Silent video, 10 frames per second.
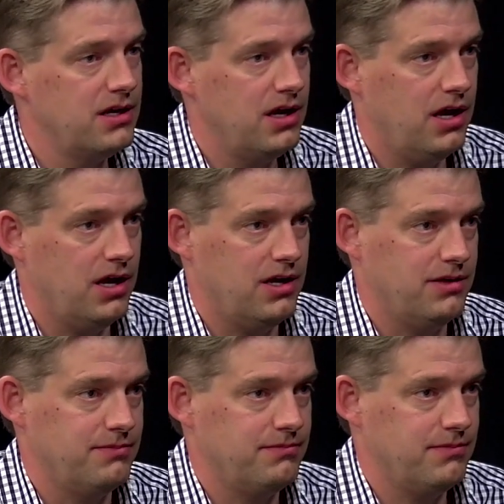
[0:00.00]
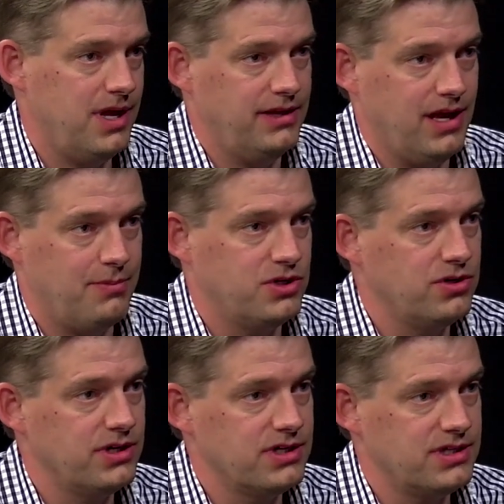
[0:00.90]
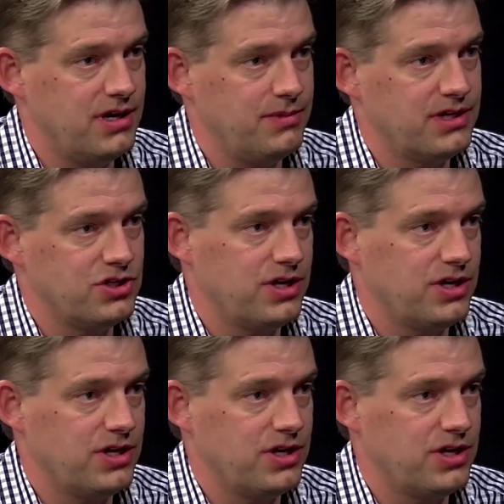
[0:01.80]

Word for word: um, and the opportunity is there because